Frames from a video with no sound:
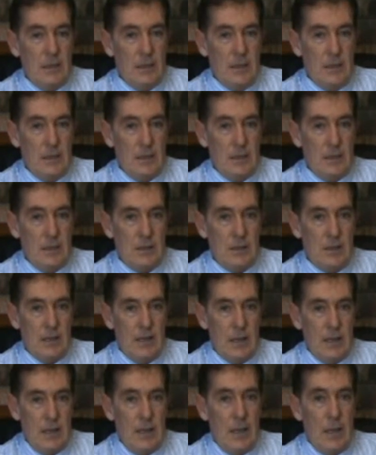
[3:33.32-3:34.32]
is
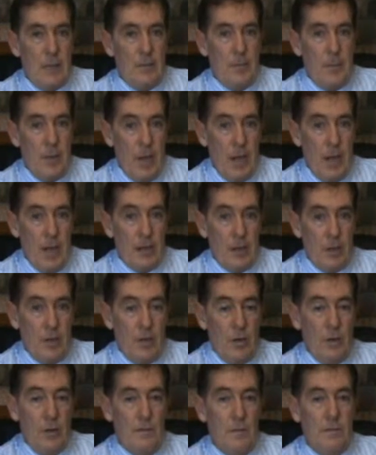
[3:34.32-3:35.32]
part
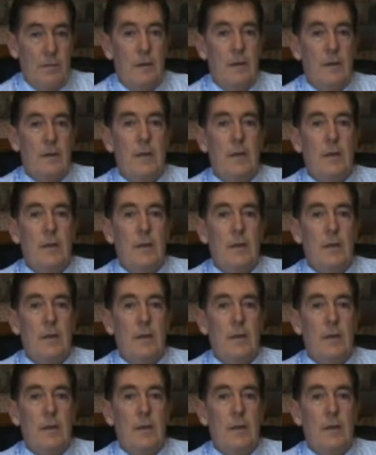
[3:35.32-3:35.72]
of